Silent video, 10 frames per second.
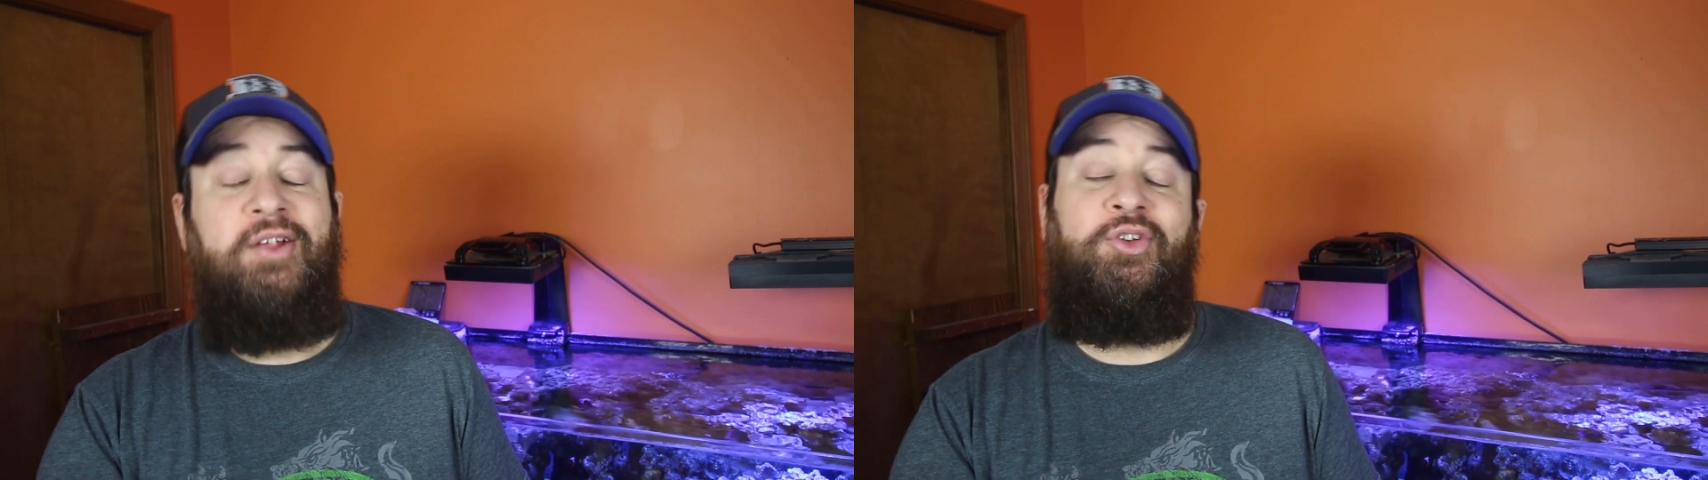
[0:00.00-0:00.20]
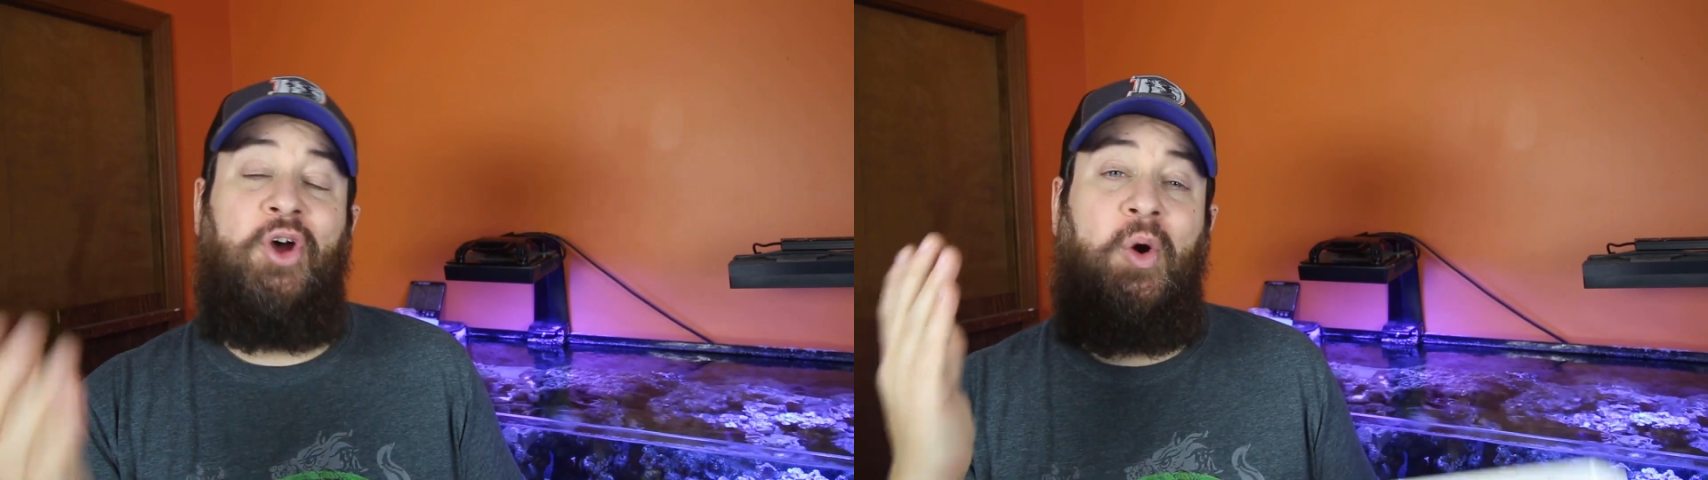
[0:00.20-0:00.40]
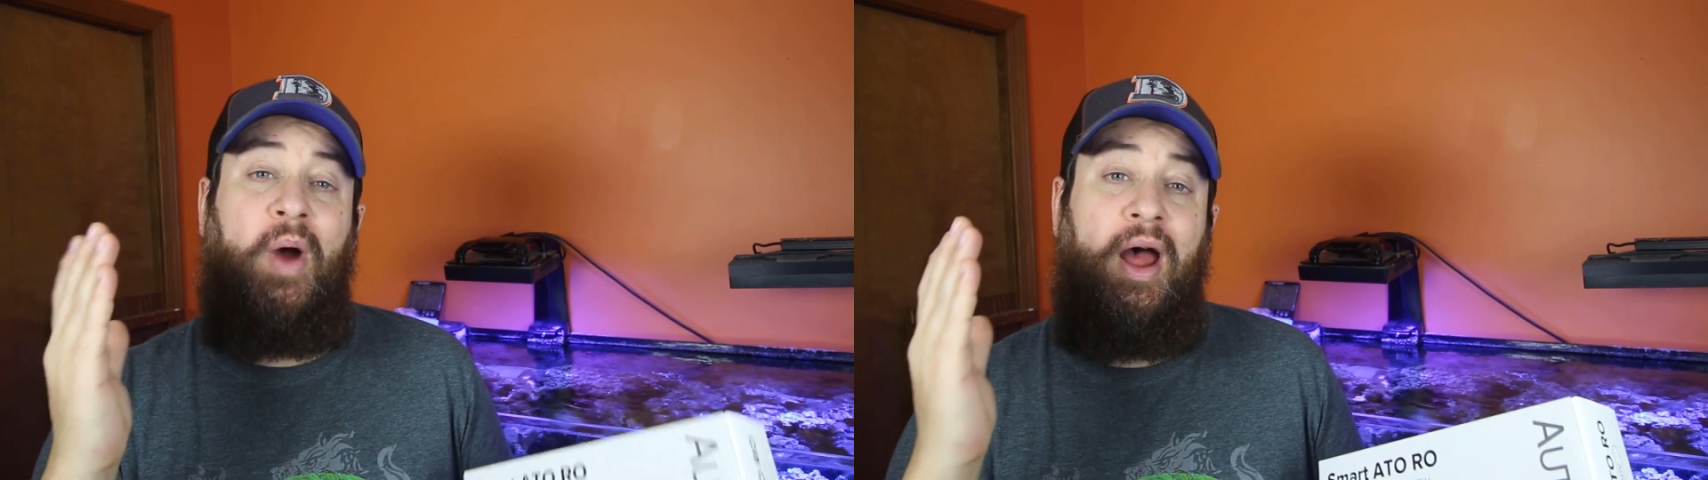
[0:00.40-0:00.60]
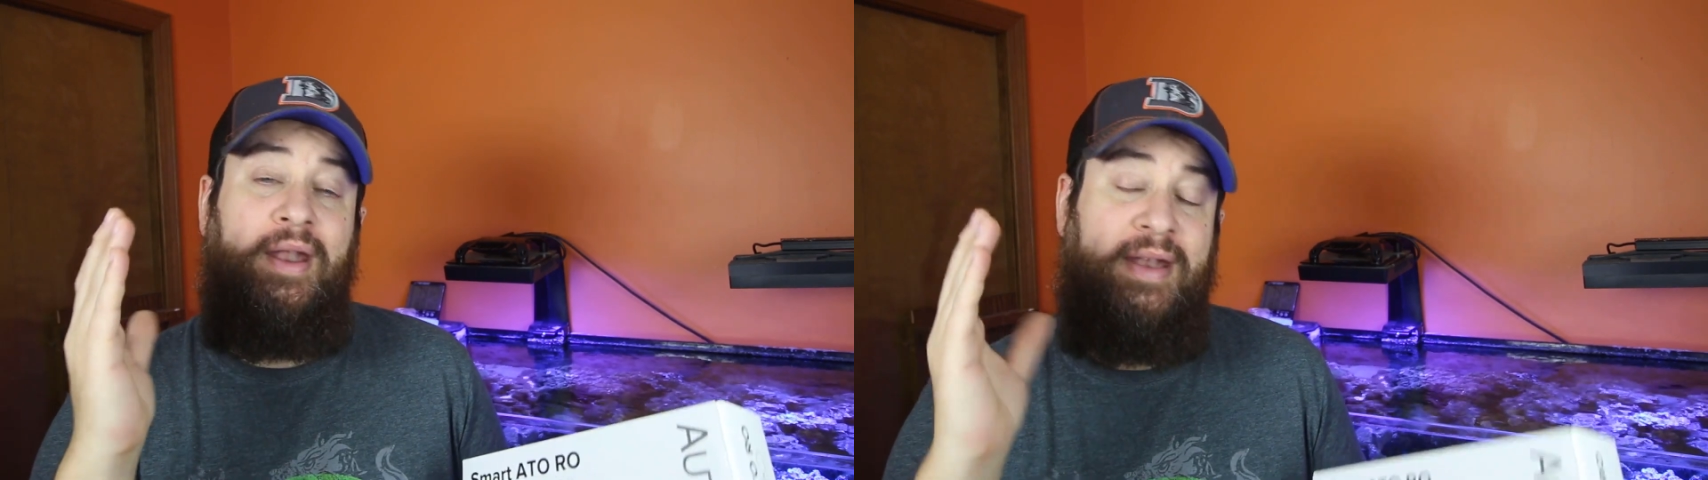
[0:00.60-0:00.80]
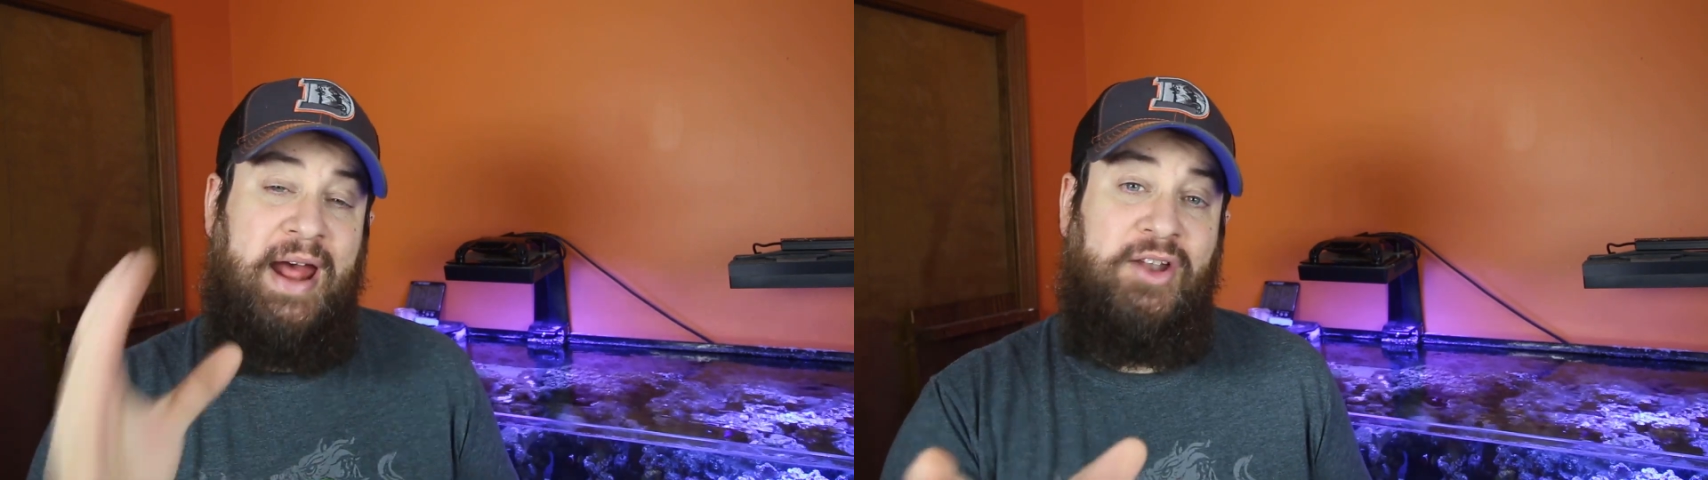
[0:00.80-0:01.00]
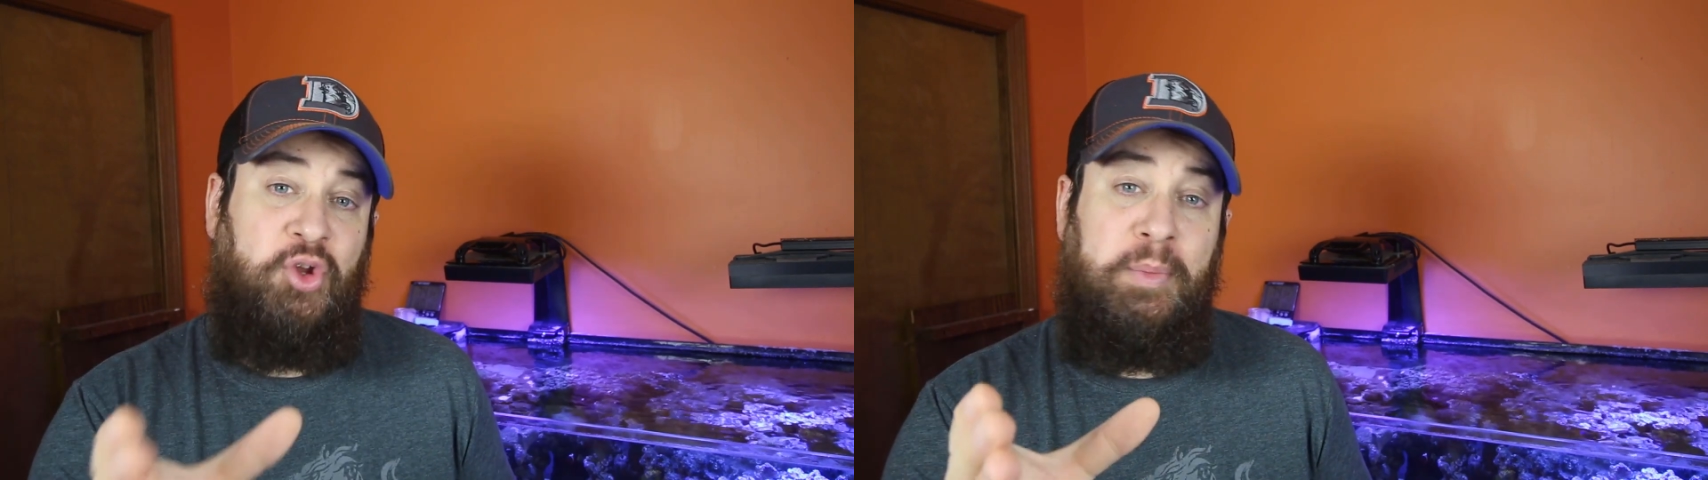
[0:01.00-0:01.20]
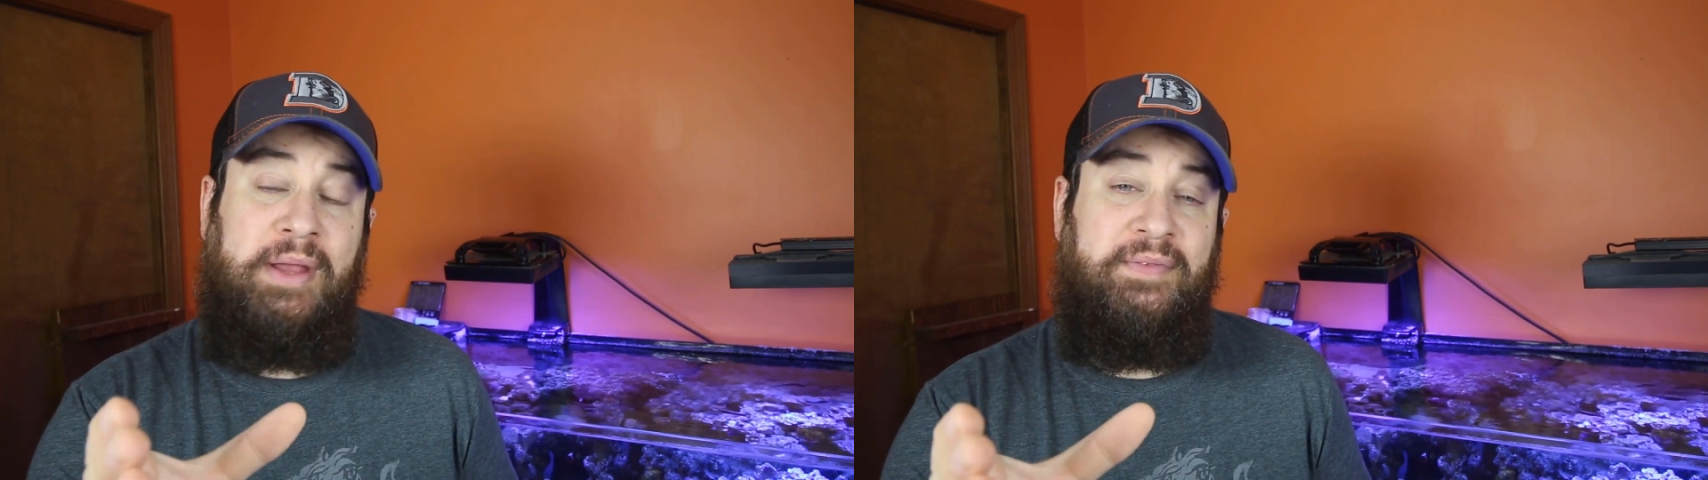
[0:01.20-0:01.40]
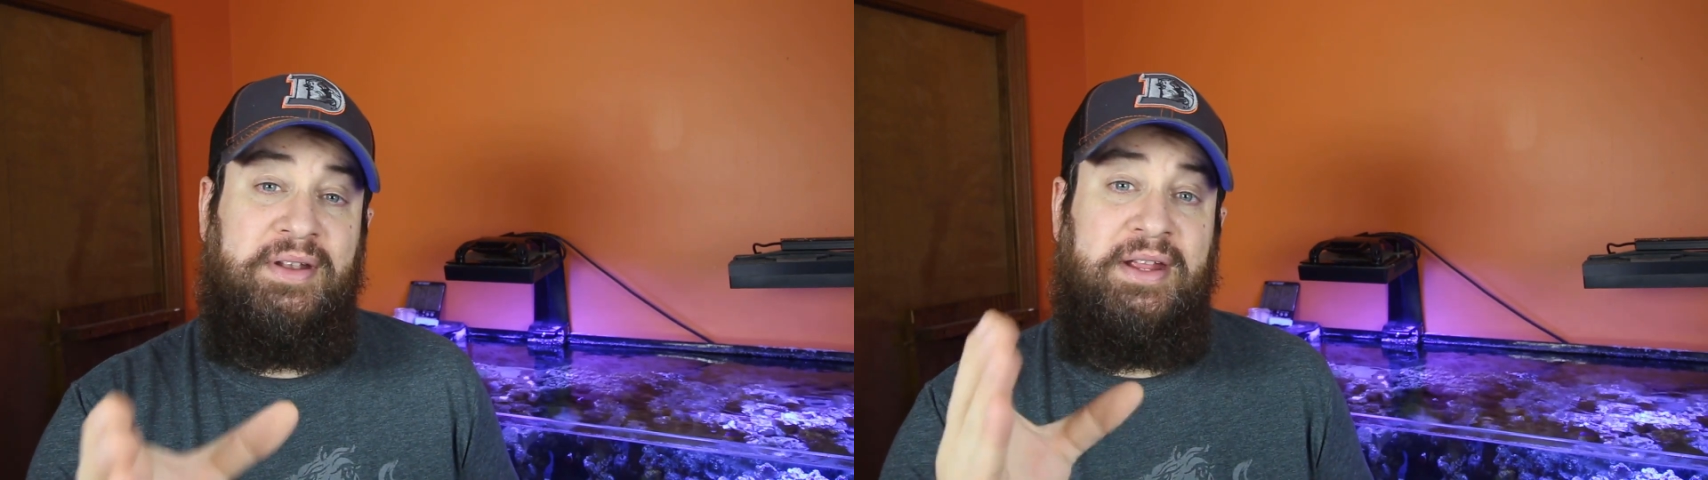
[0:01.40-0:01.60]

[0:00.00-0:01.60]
So not too big of a